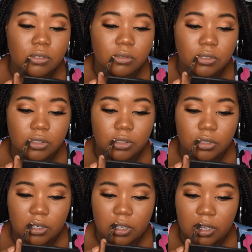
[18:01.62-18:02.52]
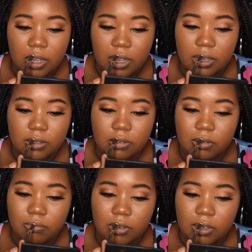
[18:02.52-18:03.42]
So when Jinchuriki has
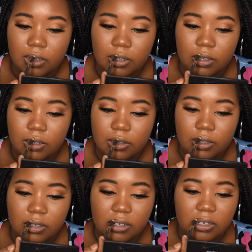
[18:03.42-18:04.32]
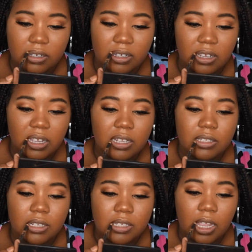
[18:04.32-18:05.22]
one of the
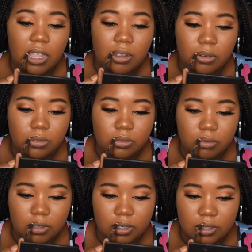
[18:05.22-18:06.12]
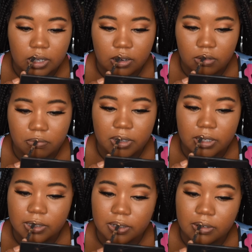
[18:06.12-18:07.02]
tails, one of the tail
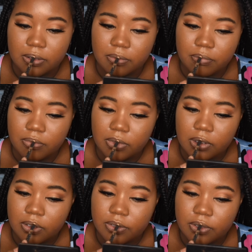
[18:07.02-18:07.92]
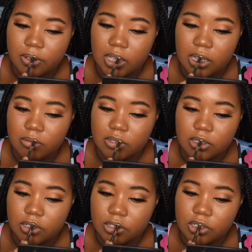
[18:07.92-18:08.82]
beasts in them. So he was a
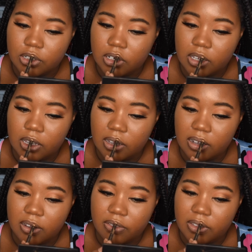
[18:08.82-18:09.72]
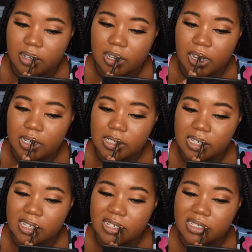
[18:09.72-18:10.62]
Jinchuriki of the 9
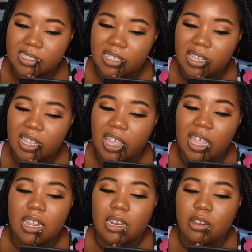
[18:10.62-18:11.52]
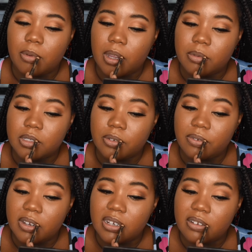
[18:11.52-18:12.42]
tails. And everybody was
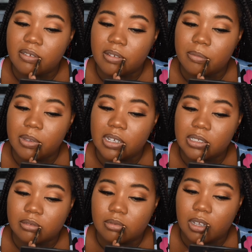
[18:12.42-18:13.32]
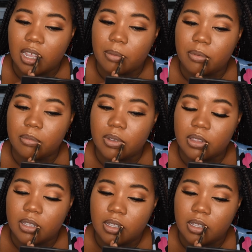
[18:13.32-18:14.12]
afraid of him because of what happened with